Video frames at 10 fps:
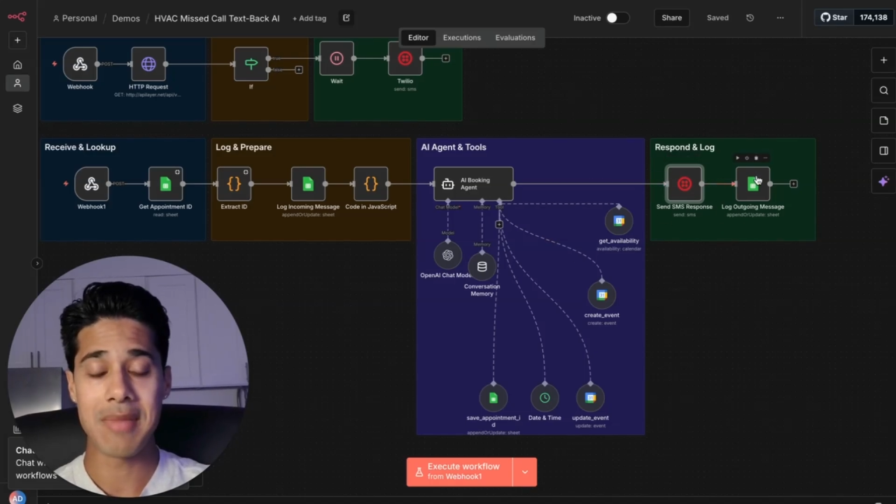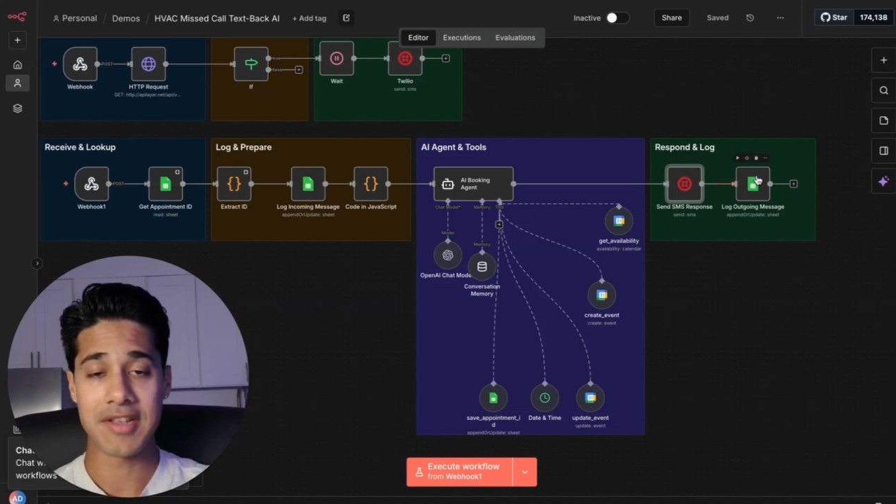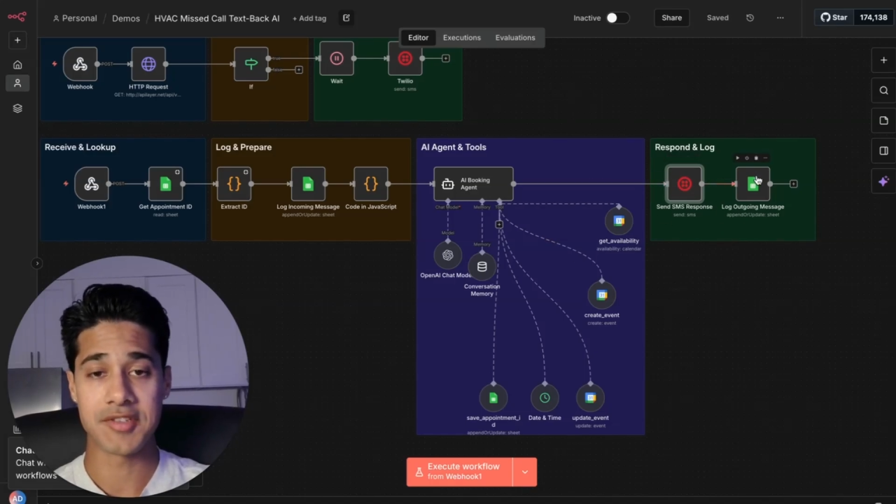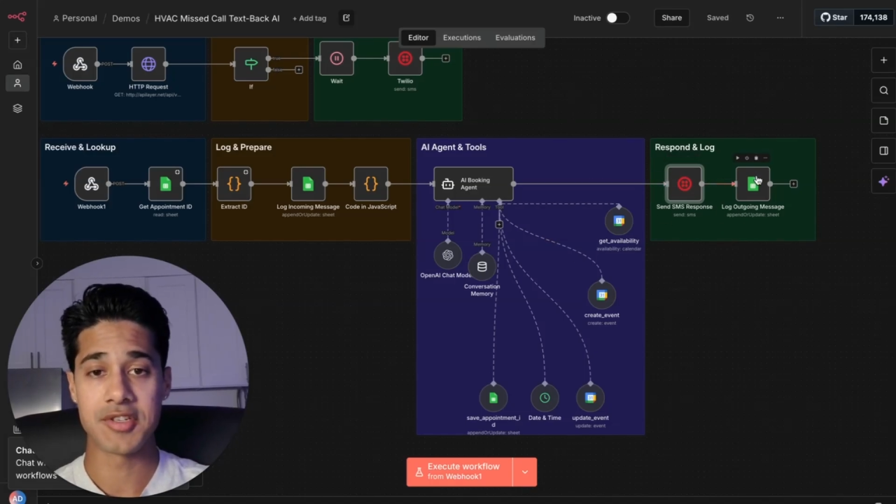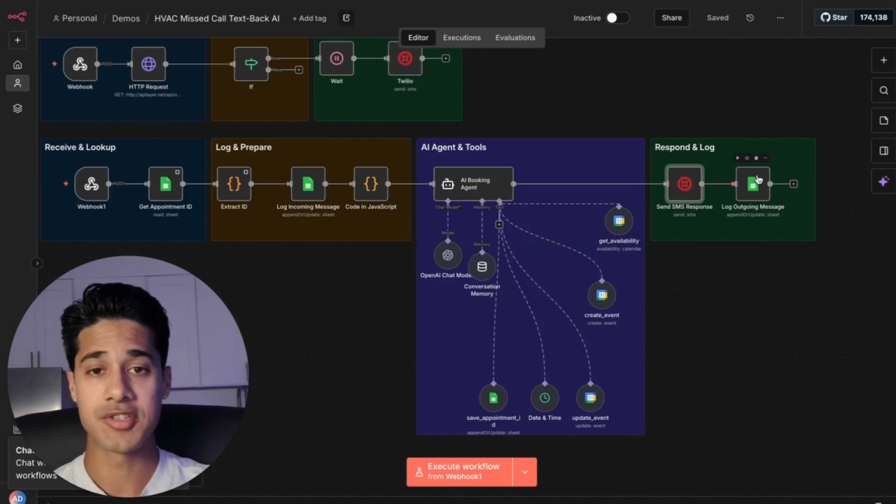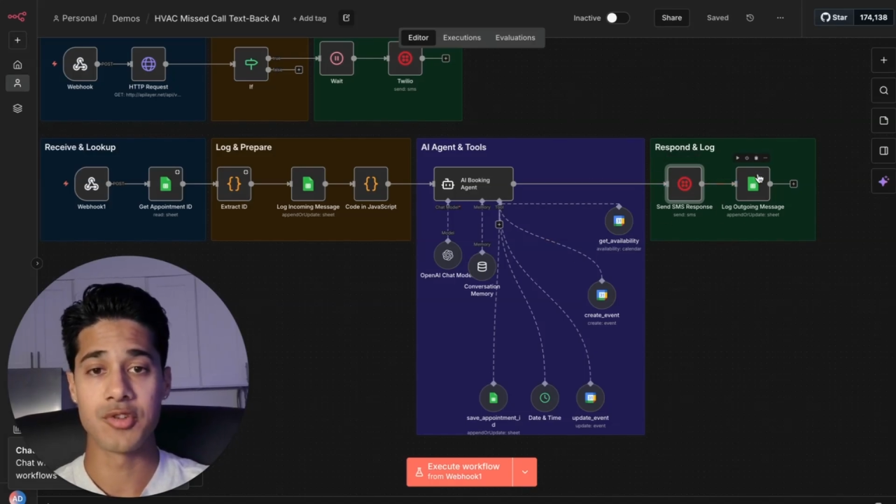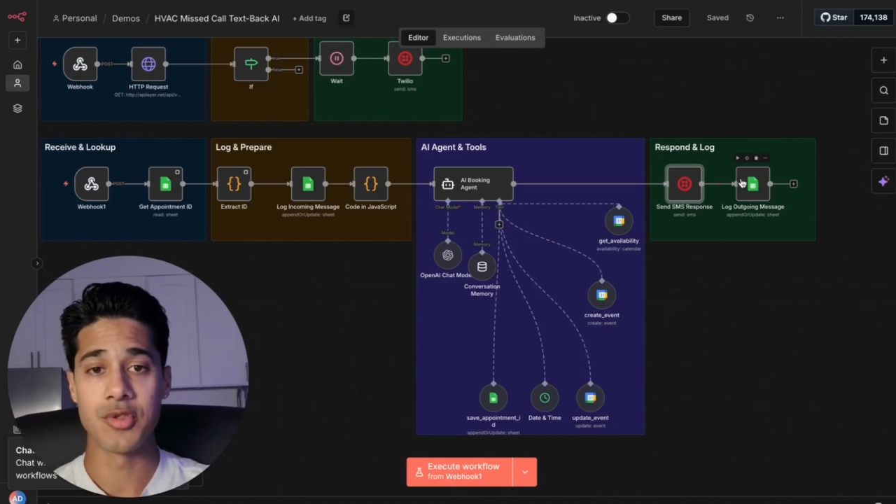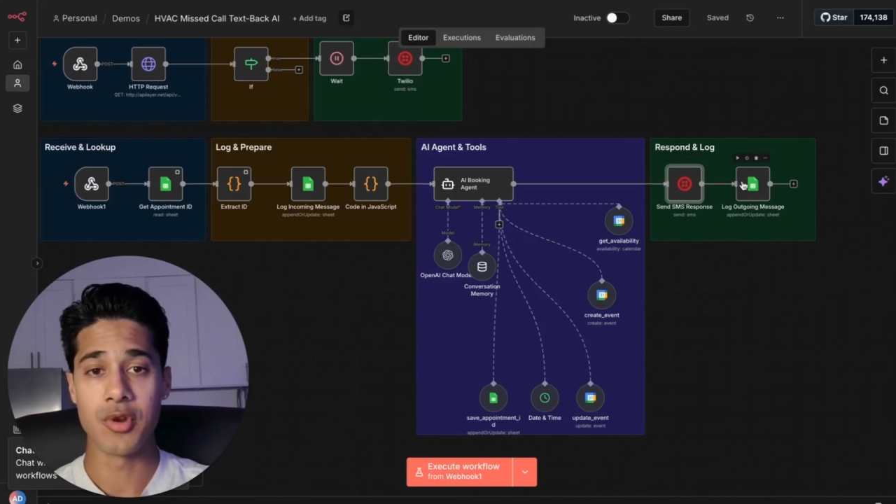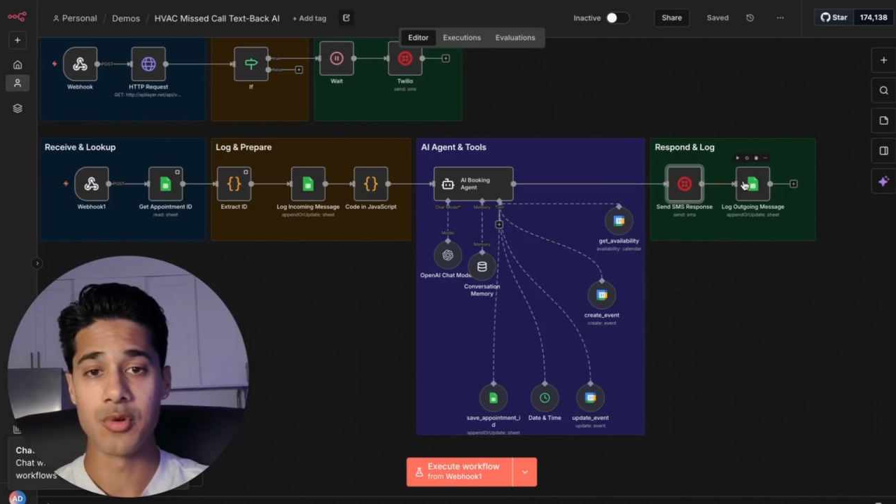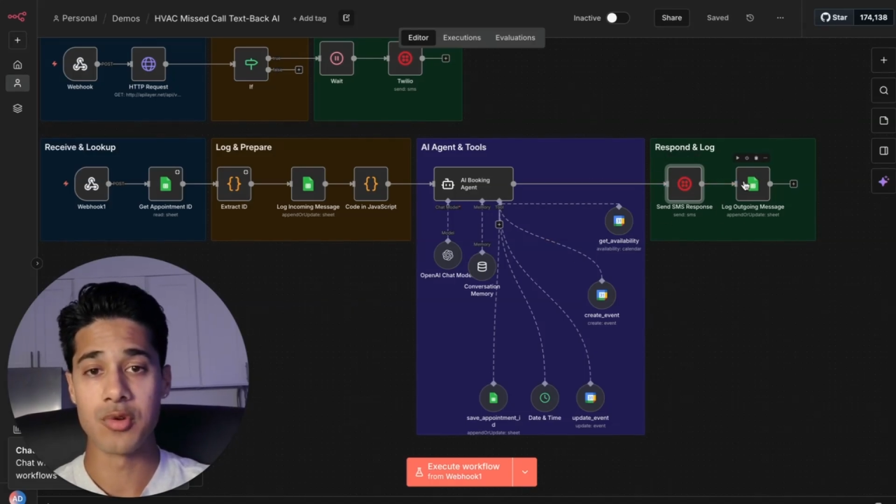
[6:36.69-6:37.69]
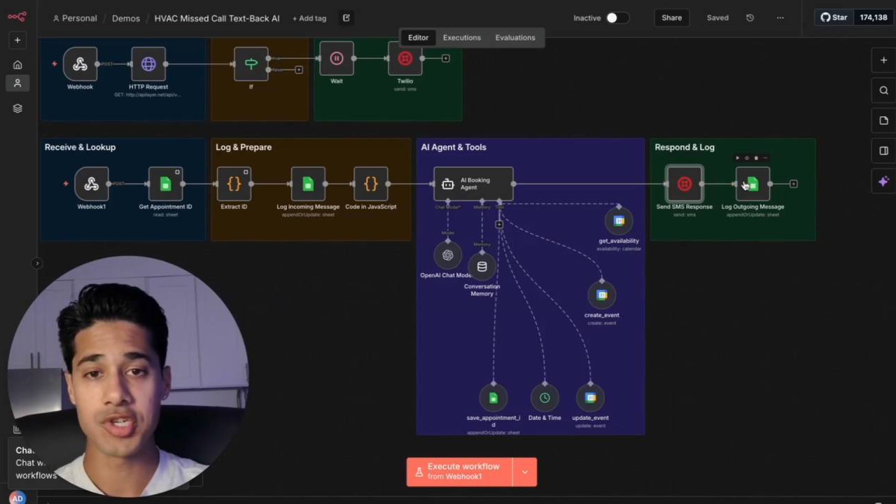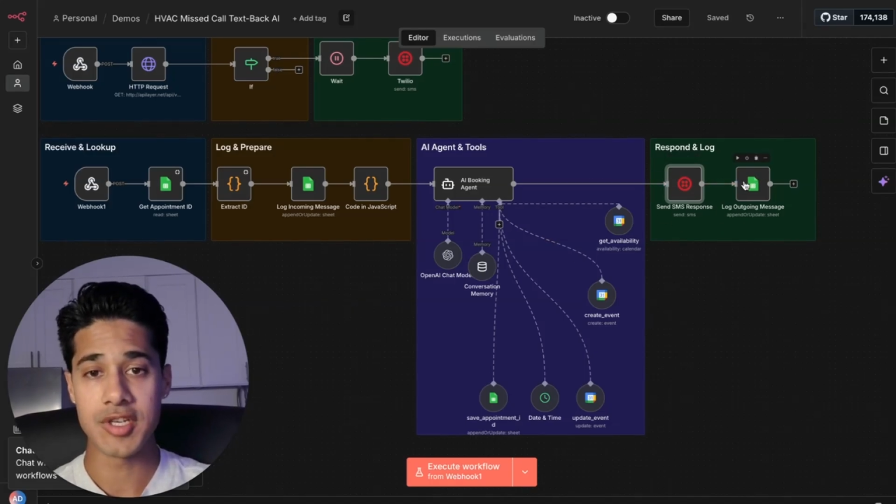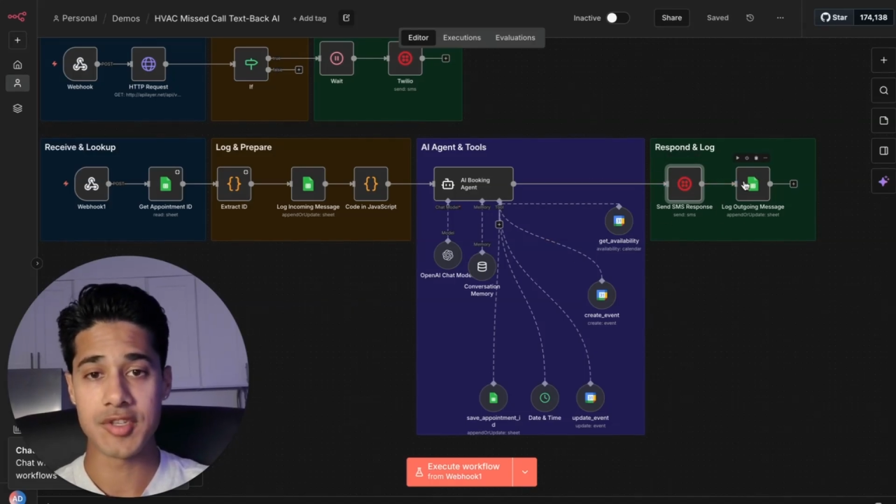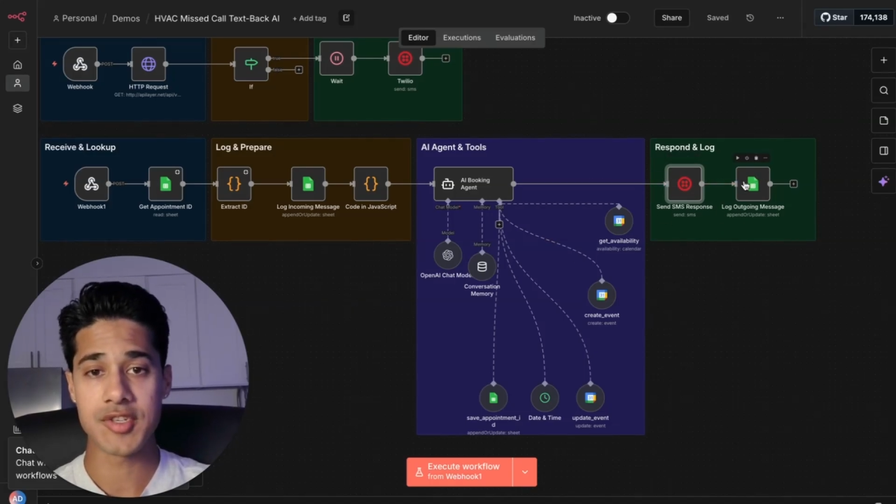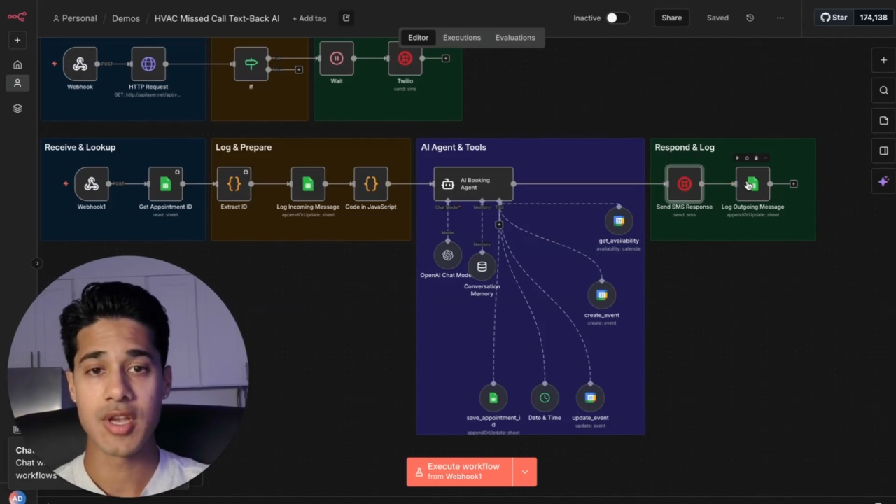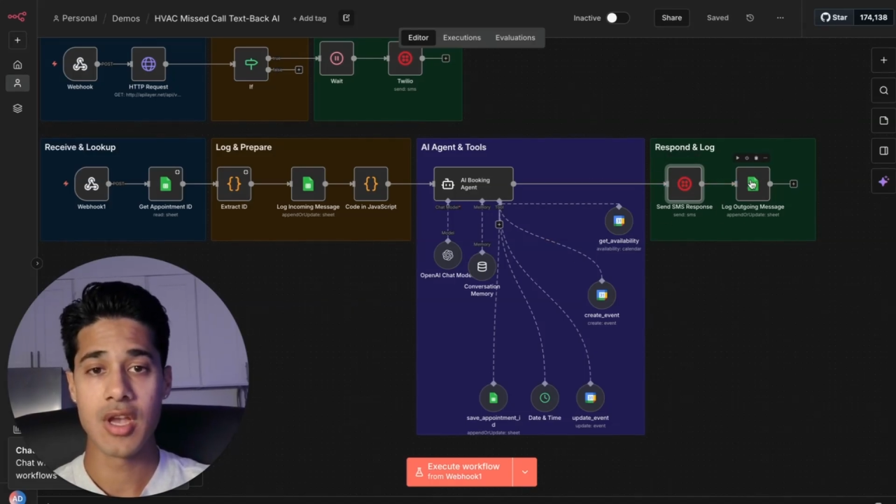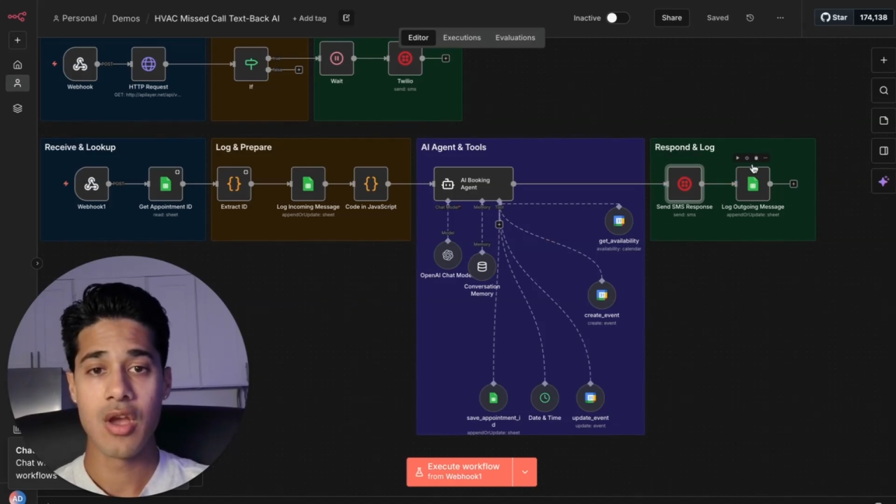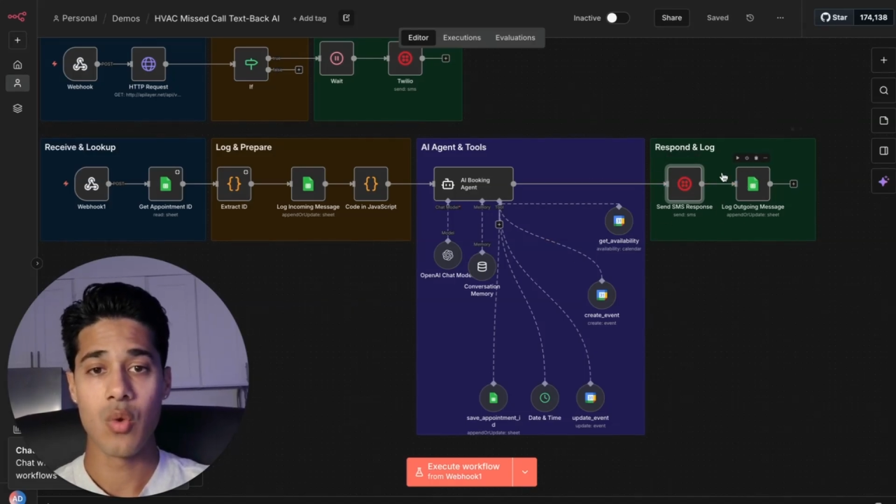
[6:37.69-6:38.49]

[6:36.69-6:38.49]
message to the Google Sheets